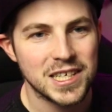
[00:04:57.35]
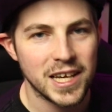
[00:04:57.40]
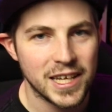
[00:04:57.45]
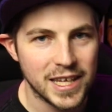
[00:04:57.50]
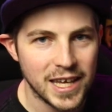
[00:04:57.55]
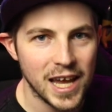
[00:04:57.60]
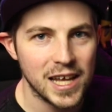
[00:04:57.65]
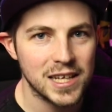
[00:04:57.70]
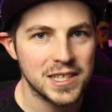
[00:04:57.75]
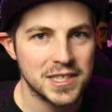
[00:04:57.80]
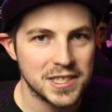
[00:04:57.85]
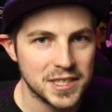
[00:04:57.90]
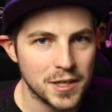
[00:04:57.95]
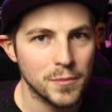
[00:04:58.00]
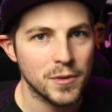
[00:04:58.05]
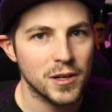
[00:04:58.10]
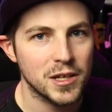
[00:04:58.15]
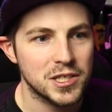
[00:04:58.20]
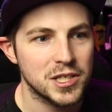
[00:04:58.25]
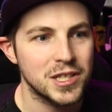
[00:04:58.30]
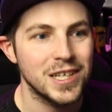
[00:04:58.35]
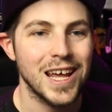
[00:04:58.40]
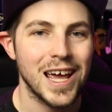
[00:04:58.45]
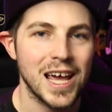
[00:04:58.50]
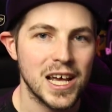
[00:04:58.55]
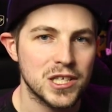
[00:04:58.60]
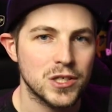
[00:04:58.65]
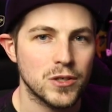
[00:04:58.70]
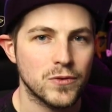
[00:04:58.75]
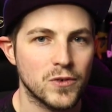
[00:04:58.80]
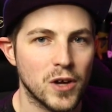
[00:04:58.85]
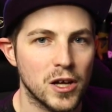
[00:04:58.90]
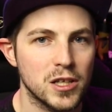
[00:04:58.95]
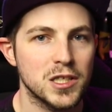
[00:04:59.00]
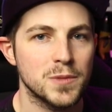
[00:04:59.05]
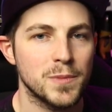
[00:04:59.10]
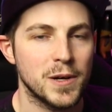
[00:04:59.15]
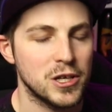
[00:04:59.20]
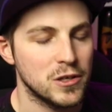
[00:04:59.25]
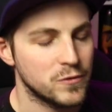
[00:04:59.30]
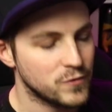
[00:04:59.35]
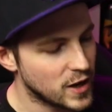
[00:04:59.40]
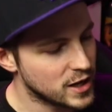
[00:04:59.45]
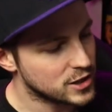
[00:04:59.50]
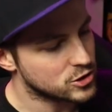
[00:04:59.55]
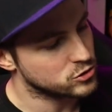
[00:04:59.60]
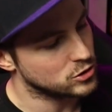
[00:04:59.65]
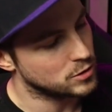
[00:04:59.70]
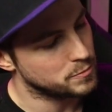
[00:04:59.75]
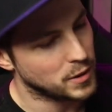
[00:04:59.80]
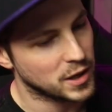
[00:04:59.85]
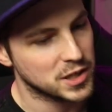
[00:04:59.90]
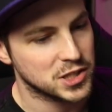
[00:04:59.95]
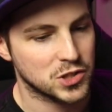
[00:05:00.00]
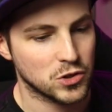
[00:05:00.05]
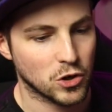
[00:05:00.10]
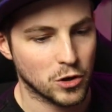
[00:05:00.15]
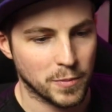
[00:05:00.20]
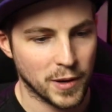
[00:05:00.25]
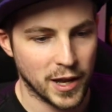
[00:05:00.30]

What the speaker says: again similar to the Airsoft Guns manufacturer buttstock